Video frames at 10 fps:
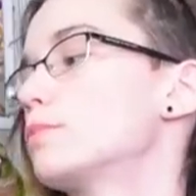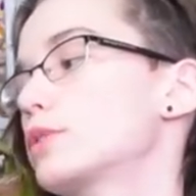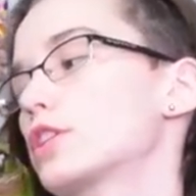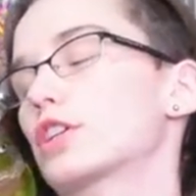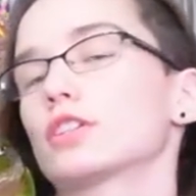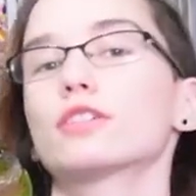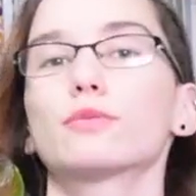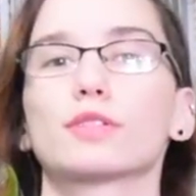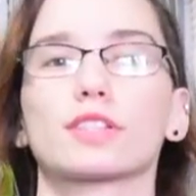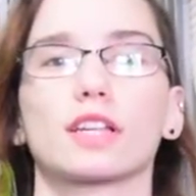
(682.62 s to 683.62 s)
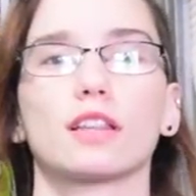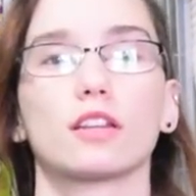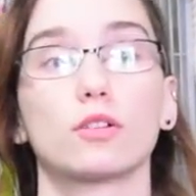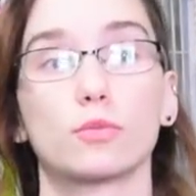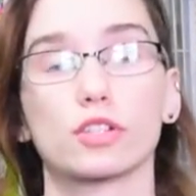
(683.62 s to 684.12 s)
in particular was a
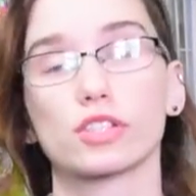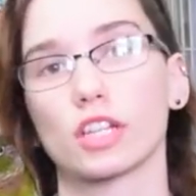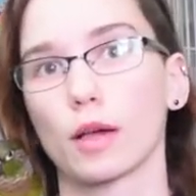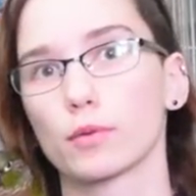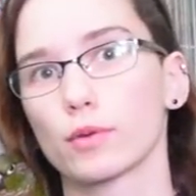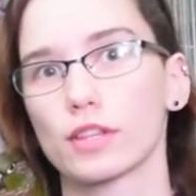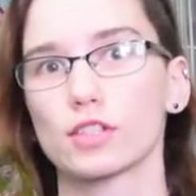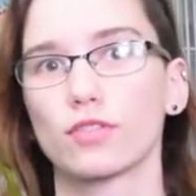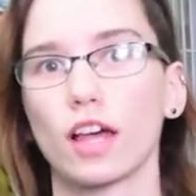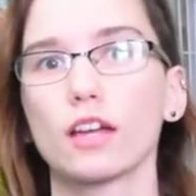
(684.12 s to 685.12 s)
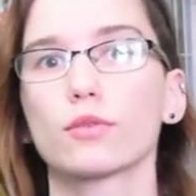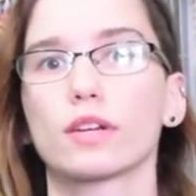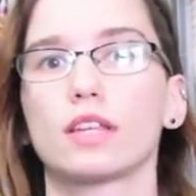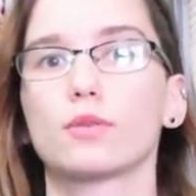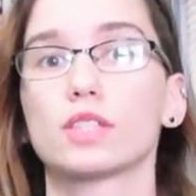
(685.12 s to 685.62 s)
little more stable with his flight, where
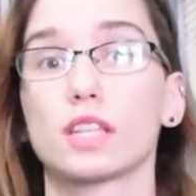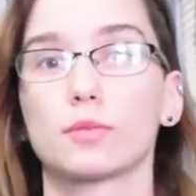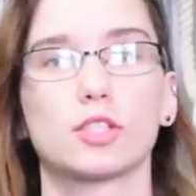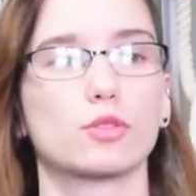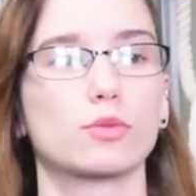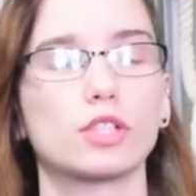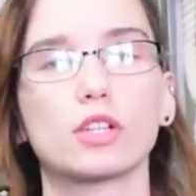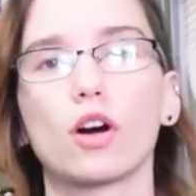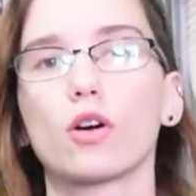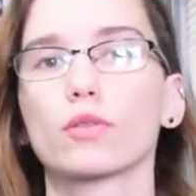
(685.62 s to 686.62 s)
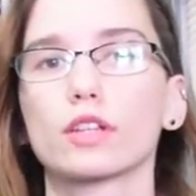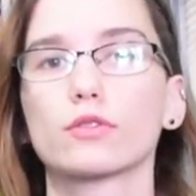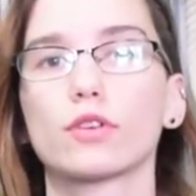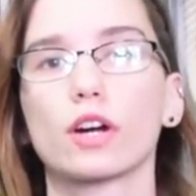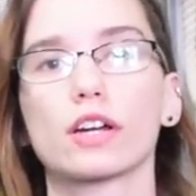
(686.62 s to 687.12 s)
he was able to recall really
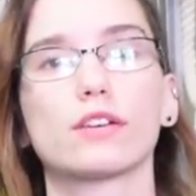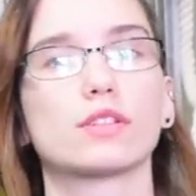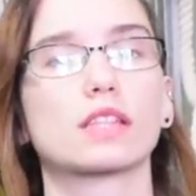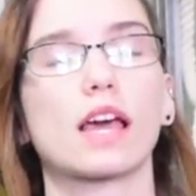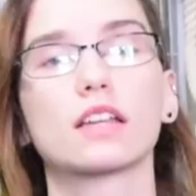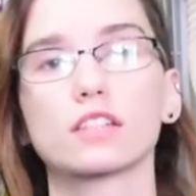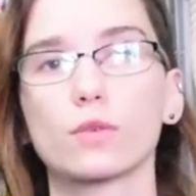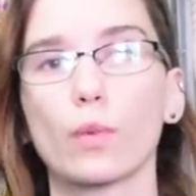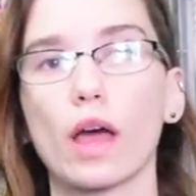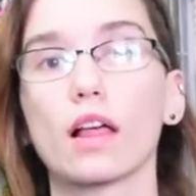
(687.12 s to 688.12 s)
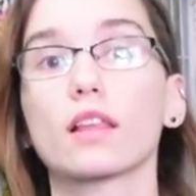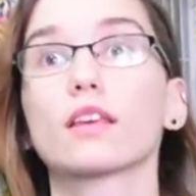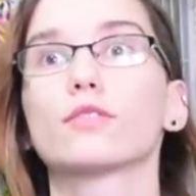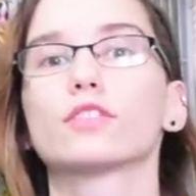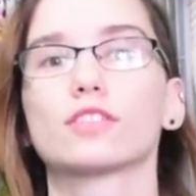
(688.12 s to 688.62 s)
far, he was landing well,
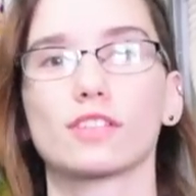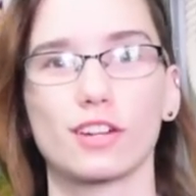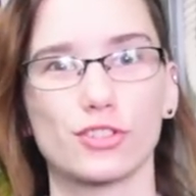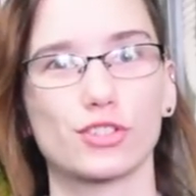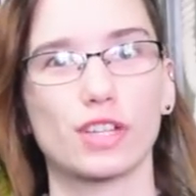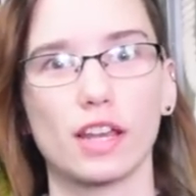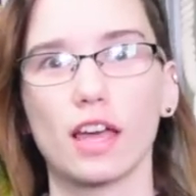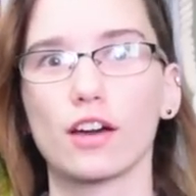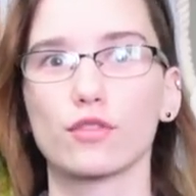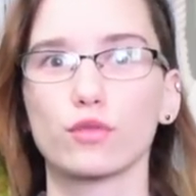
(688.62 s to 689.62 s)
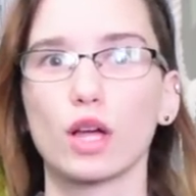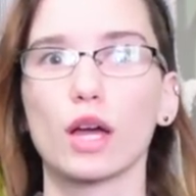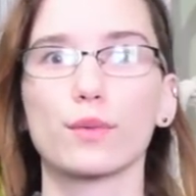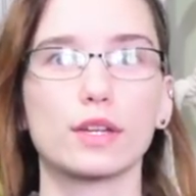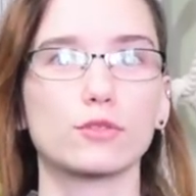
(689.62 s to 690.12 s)
he was understanding how to
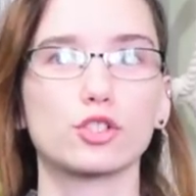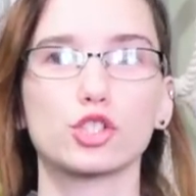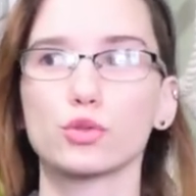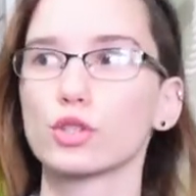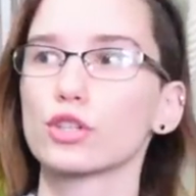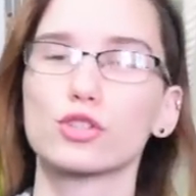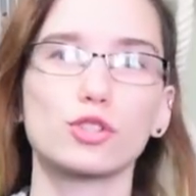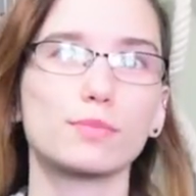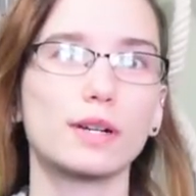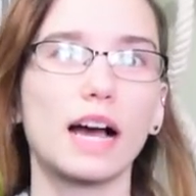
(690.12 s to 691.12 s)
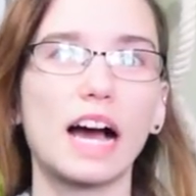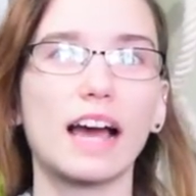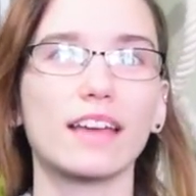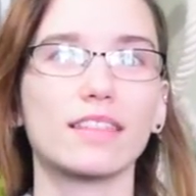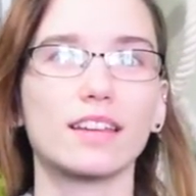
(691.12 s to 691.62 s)
fly without shooting super
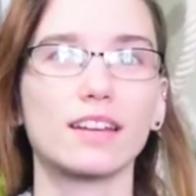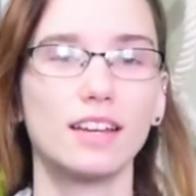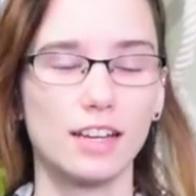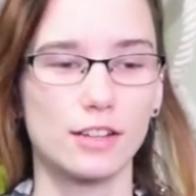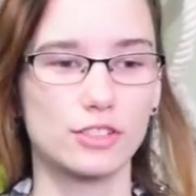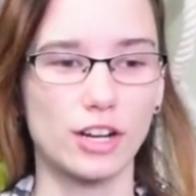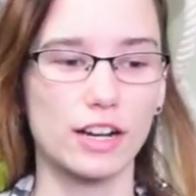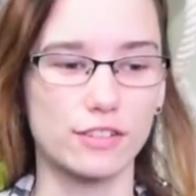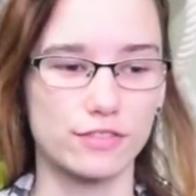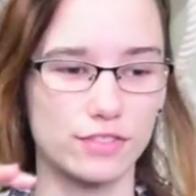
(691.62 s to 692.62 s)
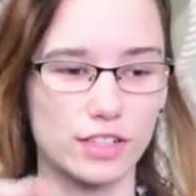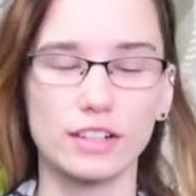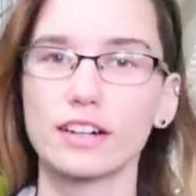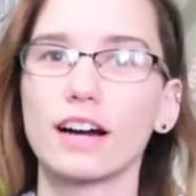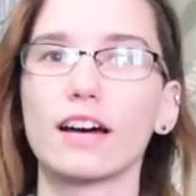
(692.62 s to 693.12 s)
high and then trying to
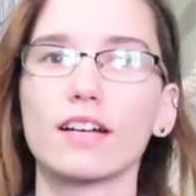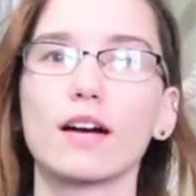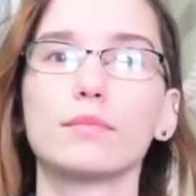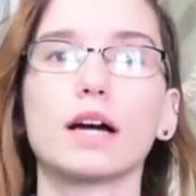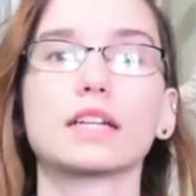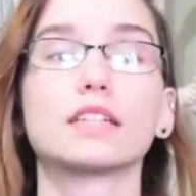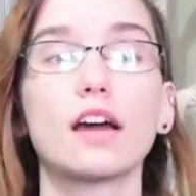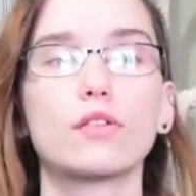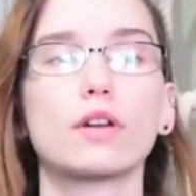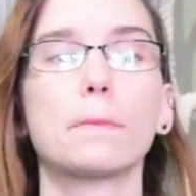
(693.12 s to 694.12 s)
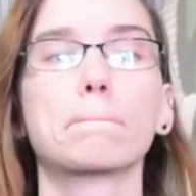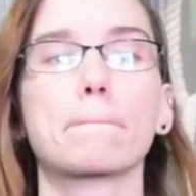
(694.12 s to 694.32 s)
figure out how to come back down,